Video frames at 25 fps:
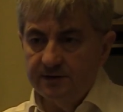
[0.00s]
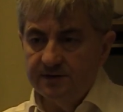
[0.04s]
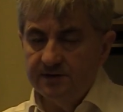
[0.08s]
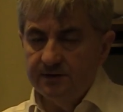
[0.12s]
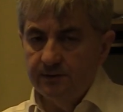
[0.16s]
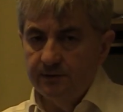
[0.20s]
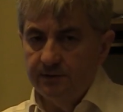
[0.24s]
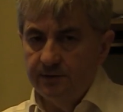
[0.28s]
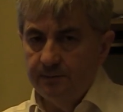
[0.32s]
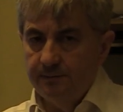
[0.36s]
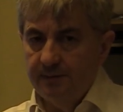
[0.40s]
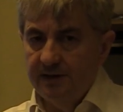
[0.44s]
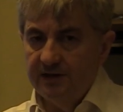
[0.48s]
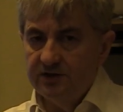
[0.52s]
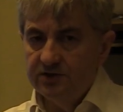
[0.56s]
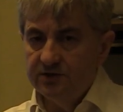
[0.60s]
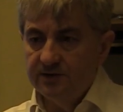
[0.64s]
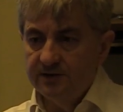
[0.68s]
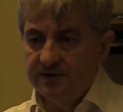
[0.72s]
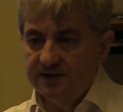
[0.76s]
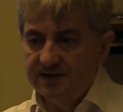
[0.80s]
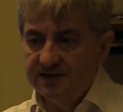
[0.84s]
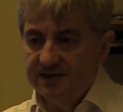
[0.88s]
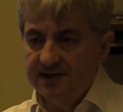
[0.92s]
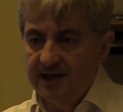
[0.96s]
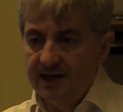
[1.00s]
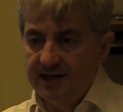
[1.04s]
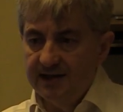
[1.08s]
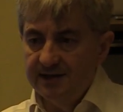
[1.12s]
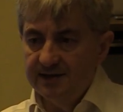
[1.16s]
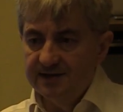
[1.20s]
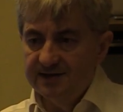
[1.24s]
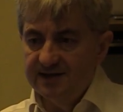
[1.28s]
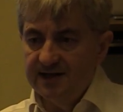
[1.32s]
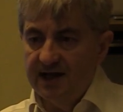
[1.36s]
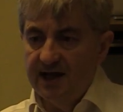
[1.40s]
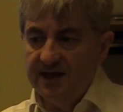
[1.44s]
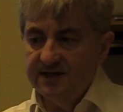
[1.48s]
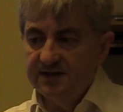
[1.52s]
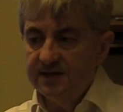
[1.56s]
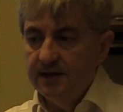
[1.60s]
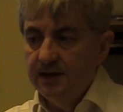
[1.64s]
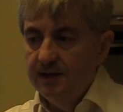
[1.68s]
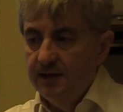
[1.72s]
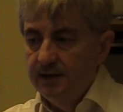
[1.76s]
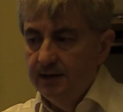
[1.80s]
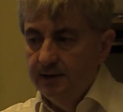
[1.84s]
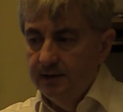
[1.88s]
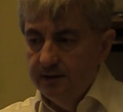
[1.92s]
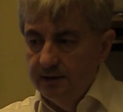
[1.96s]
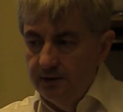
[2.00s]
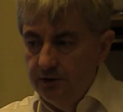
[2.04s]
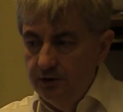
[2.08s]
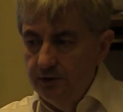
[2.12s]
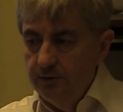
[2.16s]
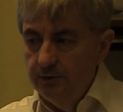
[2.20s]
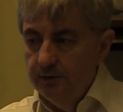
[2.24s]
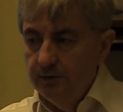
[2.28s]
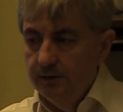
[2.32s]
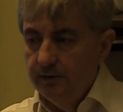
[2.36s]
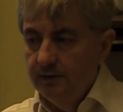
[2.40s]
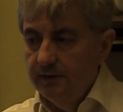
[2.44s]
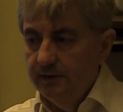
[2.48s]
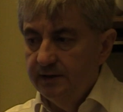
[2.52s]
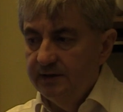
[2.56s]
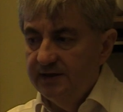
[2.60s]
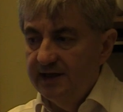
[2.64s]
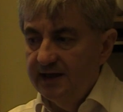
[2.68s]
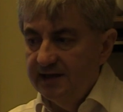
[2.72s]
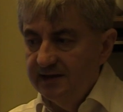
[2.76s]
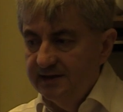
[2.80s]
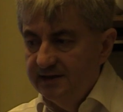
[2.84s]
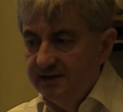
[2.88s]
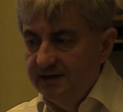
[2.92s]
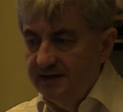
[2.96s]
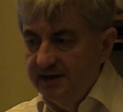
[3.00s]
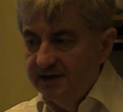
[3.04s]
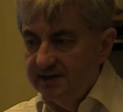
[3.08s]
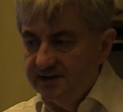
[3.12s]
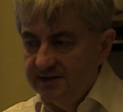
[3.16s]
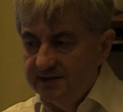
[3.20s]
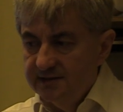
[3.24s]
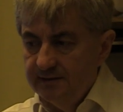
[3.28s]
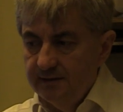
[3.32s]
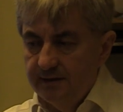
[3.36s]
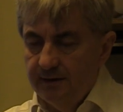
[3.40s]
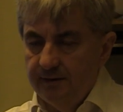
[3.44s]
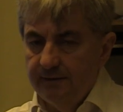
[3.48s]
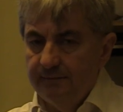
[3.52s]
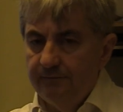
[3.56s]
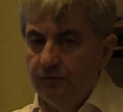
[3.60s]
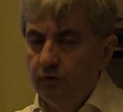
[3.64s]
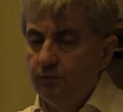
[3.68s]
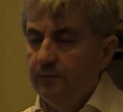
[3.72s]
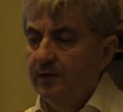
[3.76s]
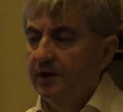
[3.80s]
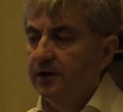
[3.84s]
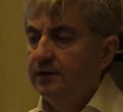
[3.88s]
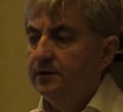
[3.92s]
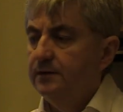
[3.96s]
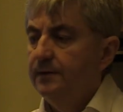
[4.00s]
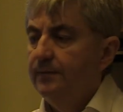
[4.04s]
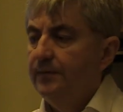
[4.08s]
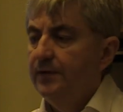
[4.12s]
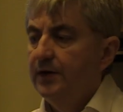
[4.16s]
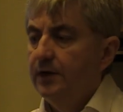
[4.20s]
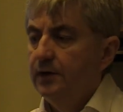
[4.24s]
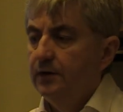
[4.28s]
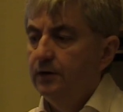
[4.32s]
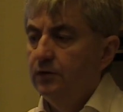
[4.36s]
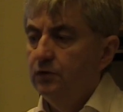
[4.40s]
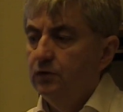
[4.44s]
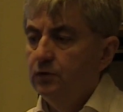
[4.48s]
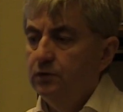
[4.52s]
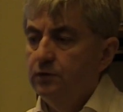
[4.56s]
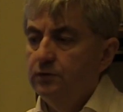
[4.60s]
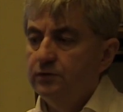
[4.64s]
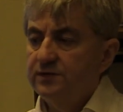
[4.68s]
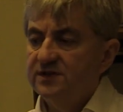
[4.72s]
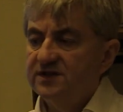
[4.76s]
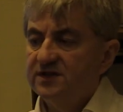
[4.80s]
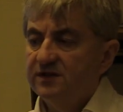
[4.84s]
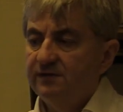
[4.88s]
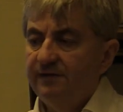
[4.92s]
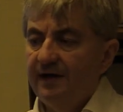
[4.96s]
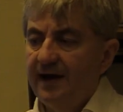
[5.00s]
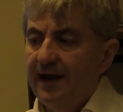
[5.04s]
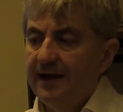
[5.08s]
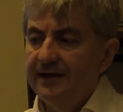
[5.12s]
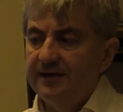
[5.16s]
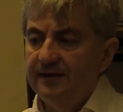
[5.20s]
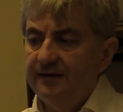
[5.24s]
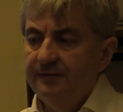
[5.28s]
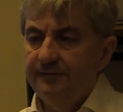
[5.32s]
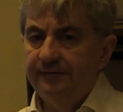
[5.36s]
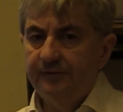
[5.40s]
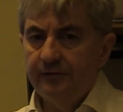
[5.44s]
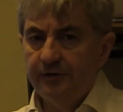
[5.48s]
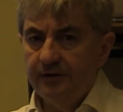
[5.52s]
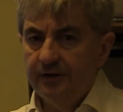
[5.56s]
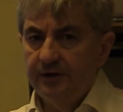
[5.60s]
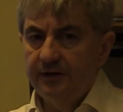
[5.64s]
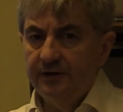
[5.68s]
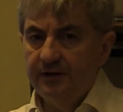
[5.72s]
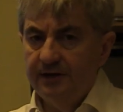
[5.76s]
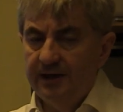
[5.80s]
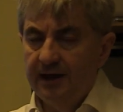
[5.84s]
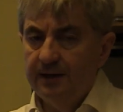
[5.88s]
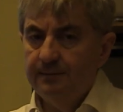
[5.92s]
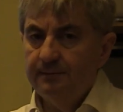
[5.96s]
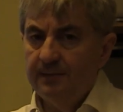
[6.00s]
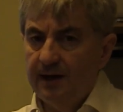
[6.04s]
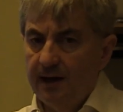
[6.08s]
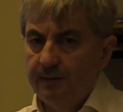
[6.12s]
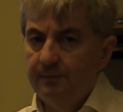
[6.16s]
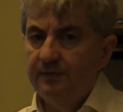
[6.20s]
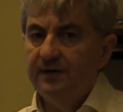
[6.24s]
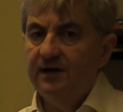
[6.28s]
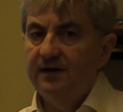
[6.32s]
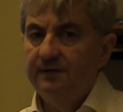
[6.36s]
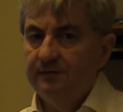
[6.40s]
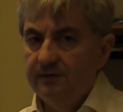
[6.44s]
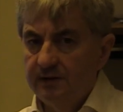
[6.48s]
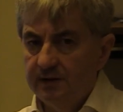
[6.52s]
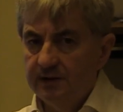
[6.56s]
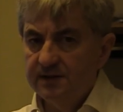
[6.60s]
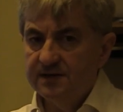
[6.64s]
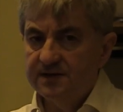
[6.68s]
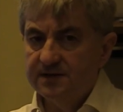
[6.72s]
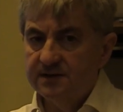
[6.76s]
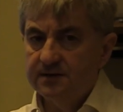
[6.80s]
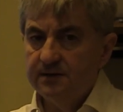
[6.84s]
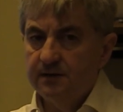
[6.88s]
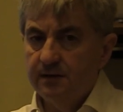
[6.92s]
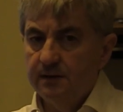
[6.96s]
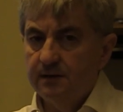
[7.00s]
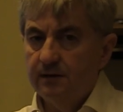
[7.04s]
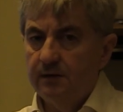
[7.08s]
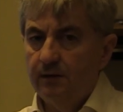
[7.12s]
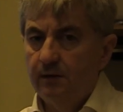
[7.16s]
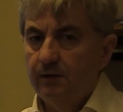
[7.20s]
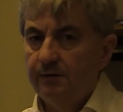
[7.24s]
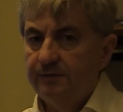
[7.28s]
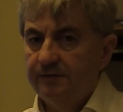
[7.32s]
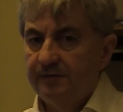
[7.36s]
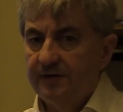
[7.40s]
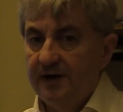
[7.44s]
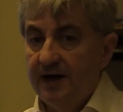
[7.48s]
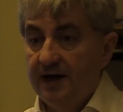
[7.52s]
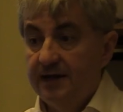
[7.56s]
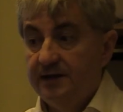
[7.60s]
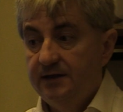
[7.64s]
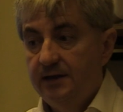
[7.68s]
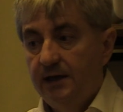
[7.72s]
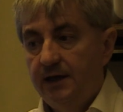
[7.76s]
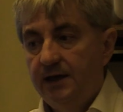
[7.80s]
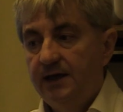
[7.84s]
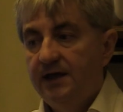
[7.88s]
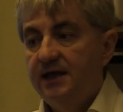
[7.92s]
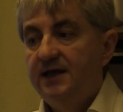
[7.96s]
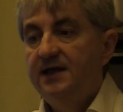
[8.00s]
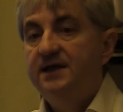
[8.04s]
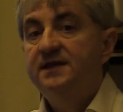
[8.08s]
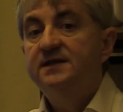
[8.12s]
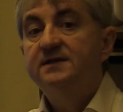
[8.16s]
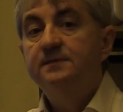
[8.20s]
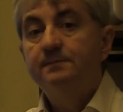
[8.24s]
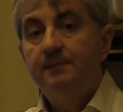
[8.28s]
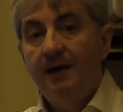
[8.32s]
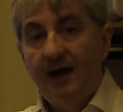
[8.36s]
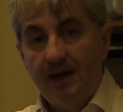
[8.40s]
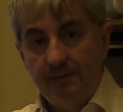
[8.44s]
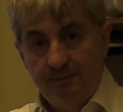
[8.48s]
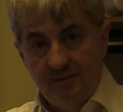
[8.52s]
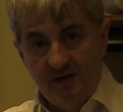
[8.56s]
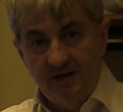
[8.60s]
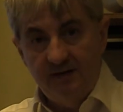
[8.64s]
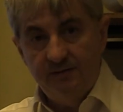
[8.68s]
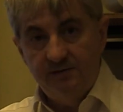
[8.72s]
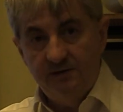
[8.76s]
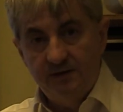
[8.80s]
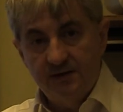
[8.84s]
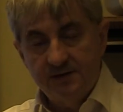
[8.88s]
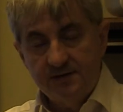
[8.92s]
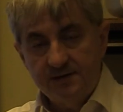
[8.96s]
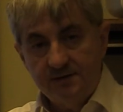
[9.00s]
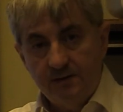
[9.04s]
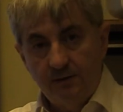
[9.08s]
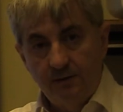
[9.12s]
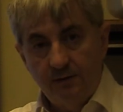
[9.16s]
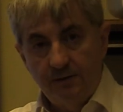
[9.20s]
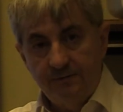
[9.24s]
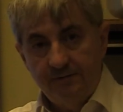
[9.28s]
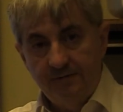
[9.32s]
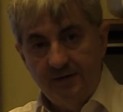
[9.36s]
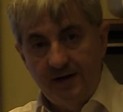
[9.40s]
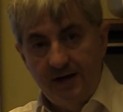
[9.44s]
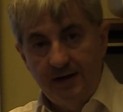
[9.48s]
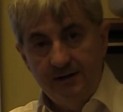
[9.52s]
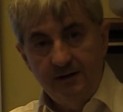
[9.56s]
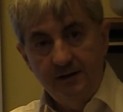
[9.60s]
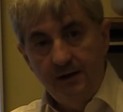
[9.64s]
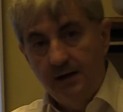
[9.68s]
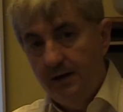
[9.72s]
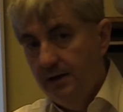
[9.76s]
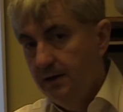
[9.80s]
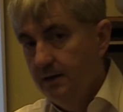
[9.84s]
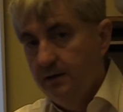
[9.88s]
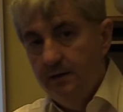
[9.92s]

So the patient says, this woman who looks quite different than my previous girlfriend is my previous girlfriend,